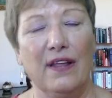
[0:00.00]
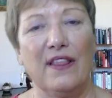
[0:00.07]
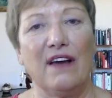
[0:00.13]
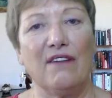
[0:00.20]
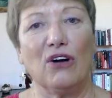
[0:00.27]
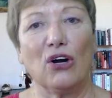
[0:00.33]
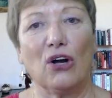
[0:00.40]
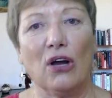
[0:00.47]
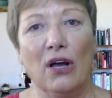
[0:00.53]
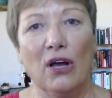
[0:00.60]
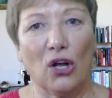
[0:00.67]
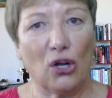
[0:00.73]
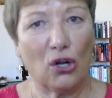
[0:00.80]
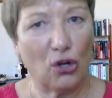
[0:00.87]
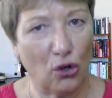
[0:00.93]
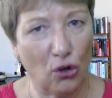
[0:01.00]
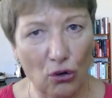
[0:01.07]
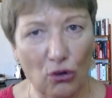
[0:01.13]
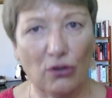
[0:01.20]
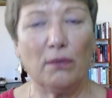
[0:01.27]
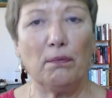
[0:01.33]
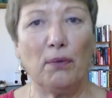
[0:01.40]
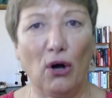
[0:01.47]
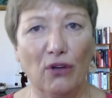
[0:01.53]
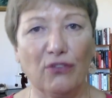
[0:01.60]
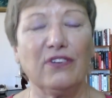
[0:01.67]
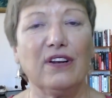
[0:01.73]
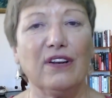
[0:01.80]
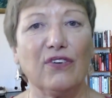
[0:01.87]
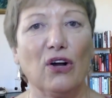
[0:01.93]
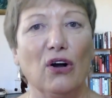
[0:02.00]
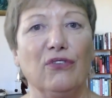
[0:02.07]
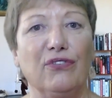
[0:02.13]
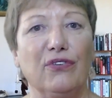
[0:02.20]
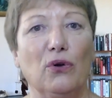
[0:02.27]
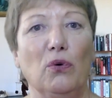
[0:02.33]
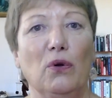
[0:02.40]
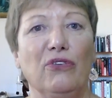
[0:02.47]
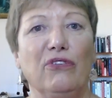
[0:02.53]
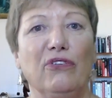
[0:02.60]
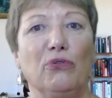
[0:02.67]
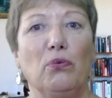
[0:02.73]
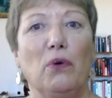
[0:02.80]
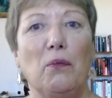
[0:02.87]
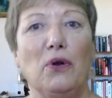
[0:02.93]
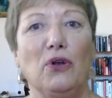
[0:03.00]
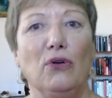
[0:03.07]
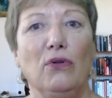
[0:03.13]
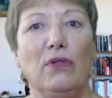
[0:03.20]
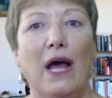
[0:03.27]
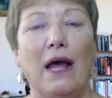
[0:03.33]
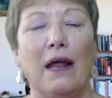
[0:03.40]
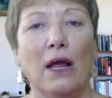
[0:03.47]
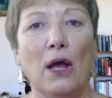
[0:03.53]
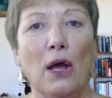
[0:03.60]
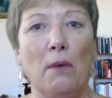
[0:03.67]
There are good, positive consequences when we do that